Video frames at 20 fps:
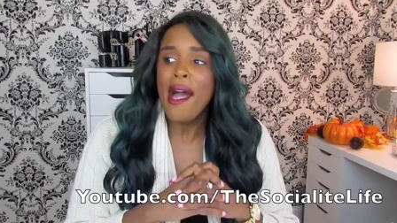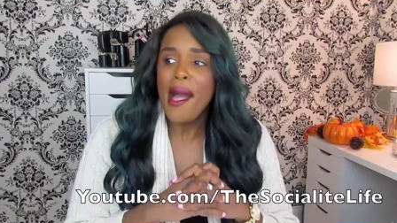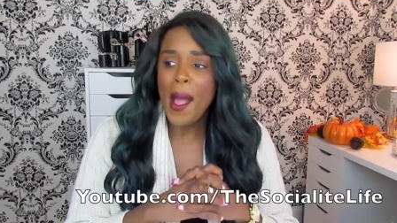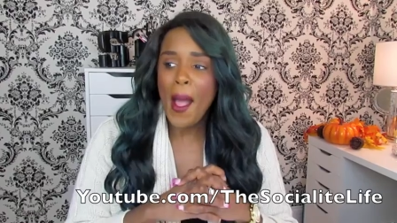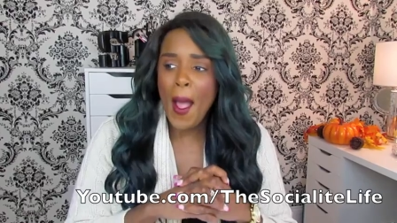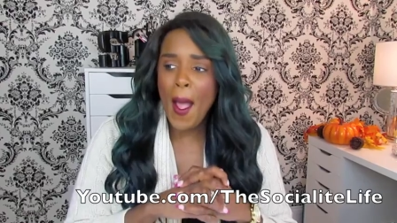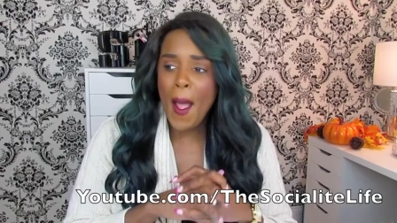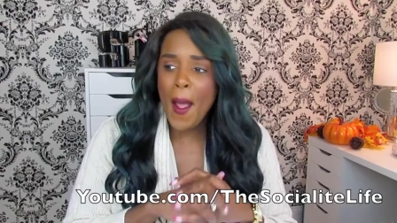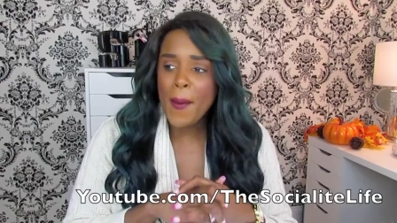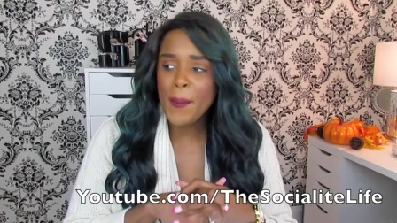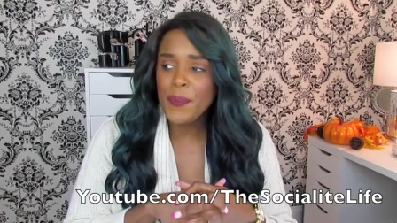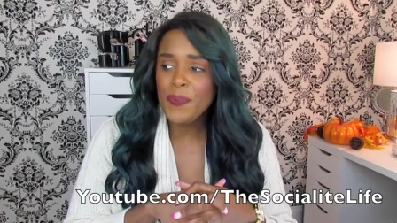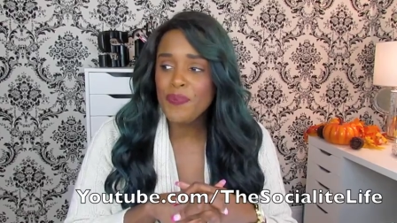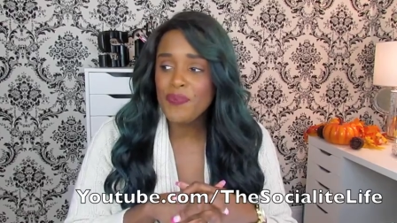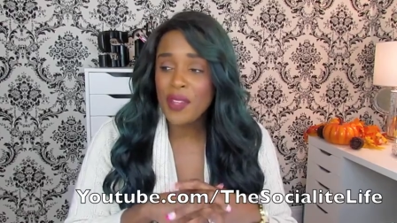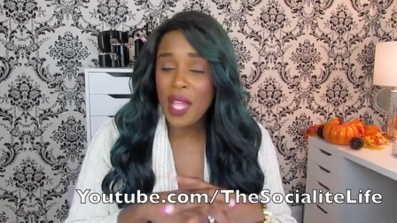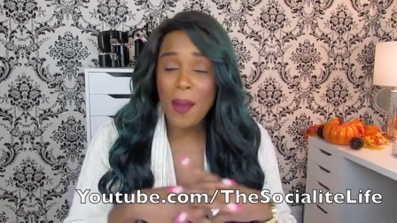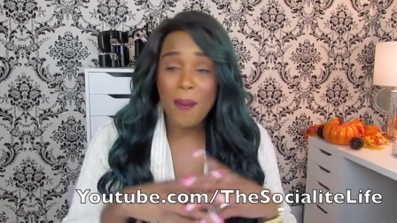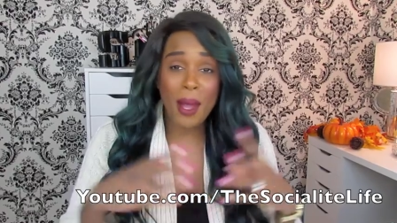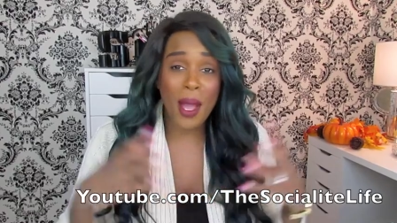
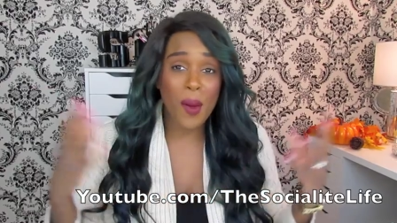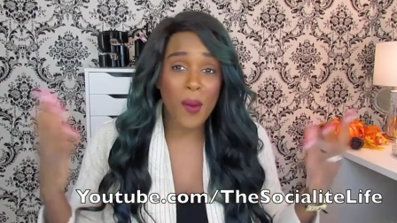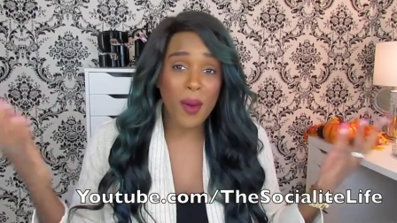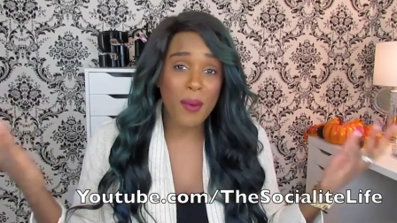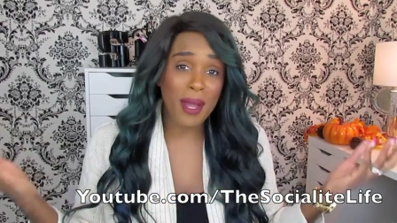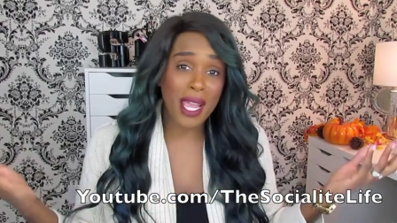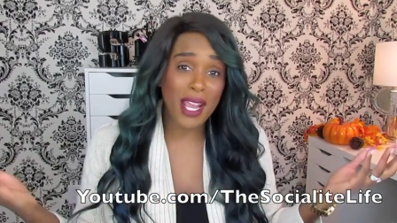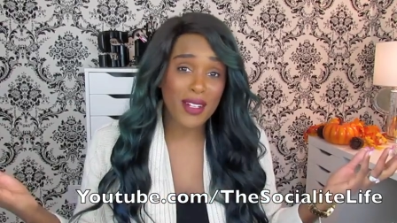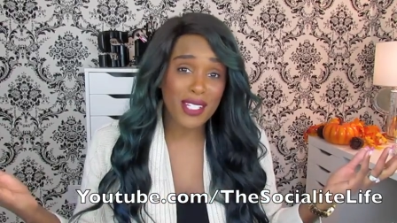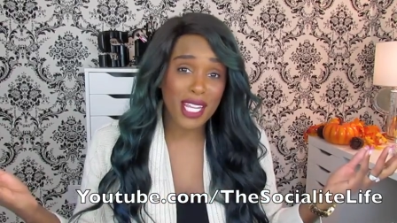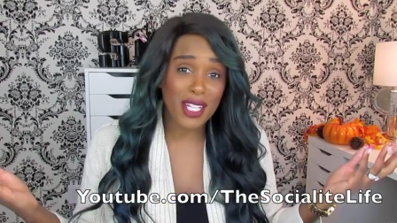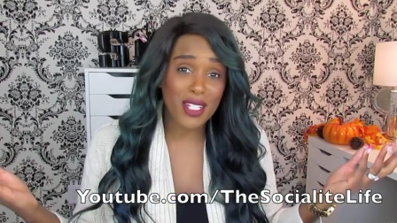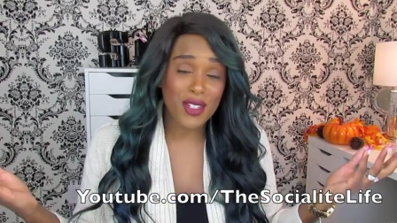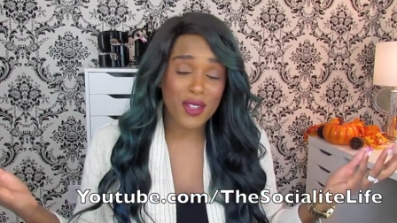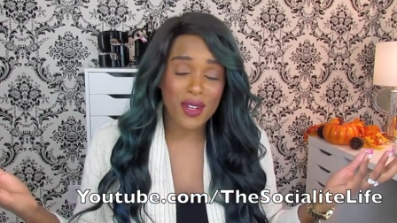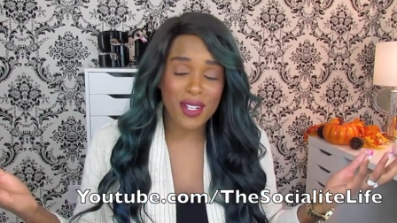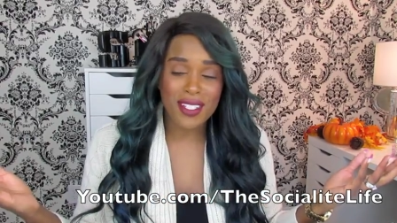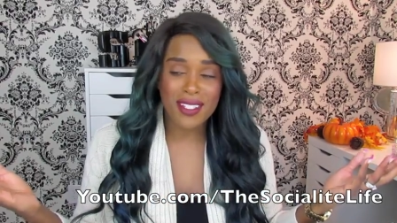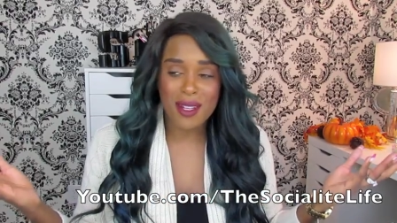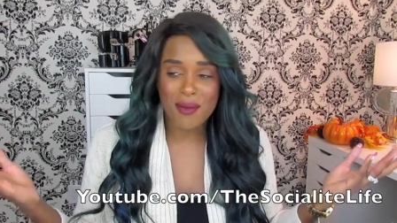Um, about what my hair
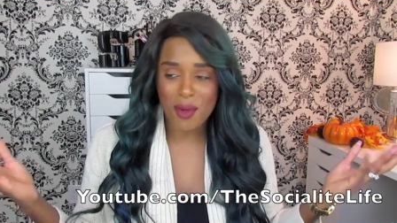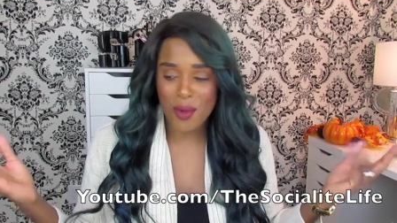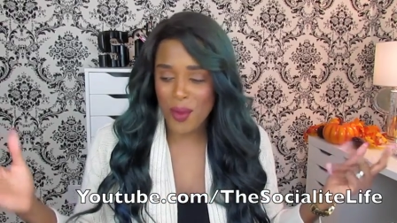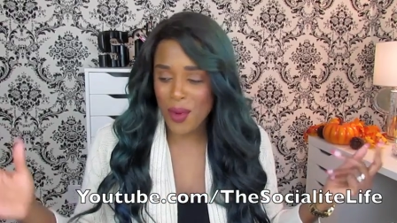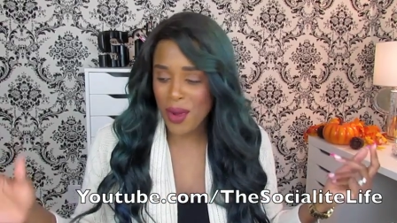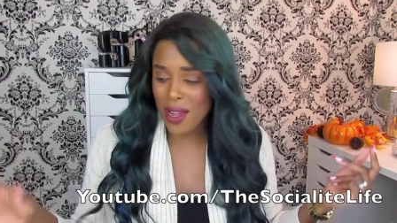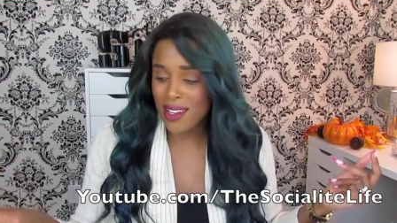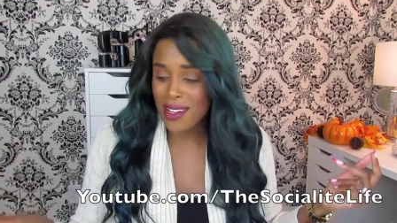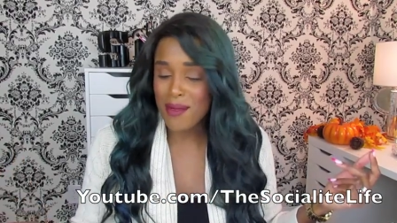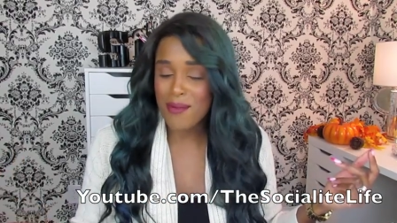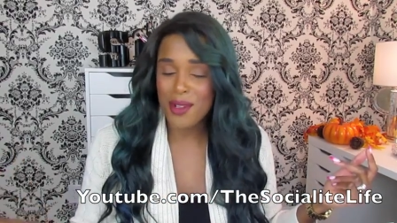texture is, number one.